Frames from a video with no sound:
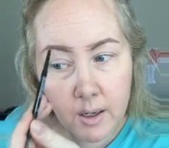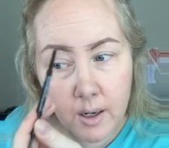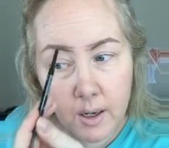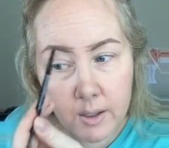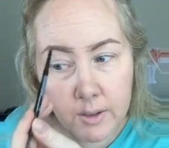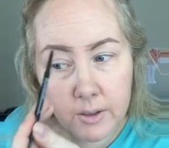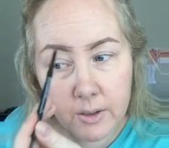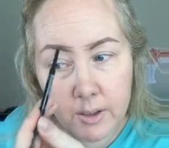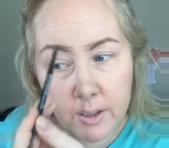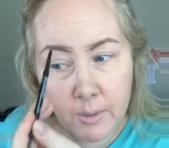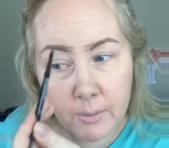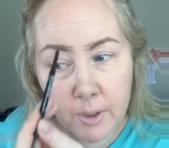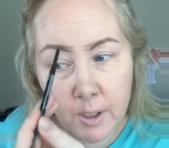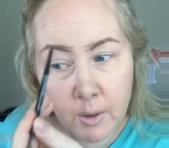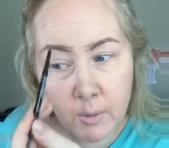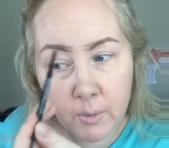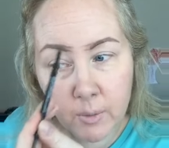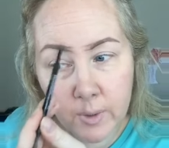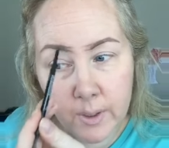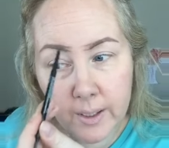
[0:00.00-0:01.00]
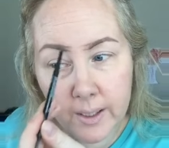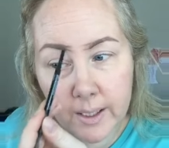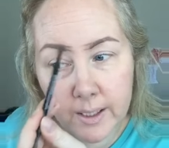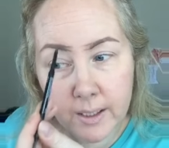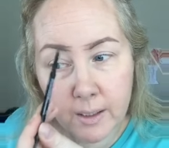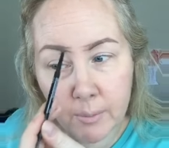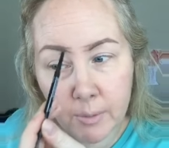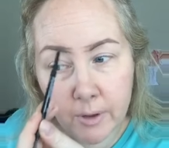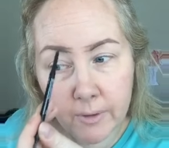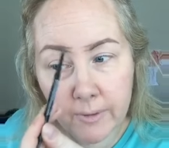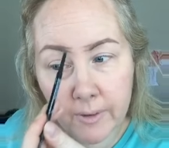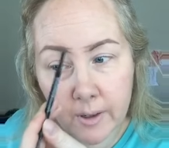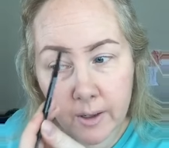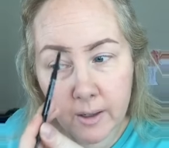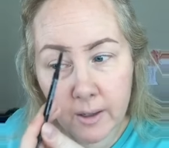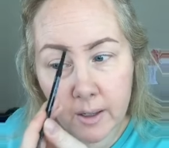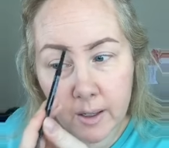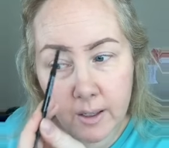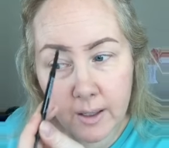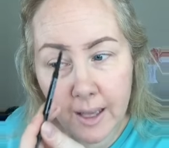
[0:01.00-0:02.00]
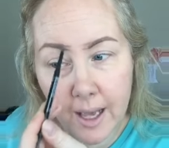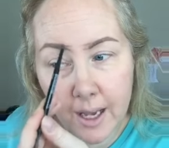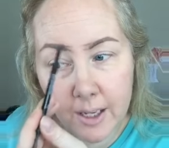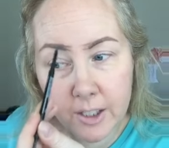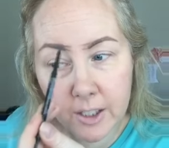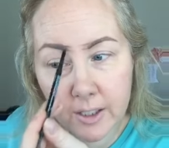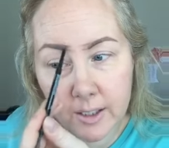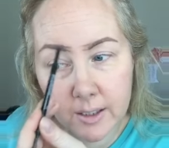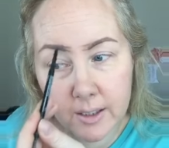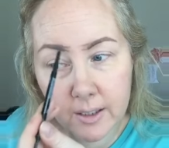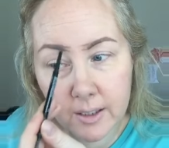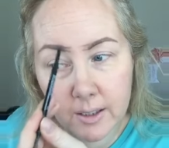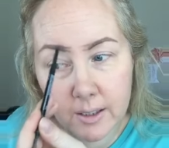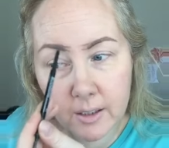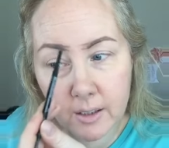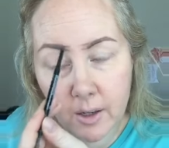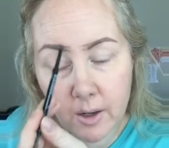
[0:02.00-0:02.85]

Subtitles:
I'll do something really simple for lashes,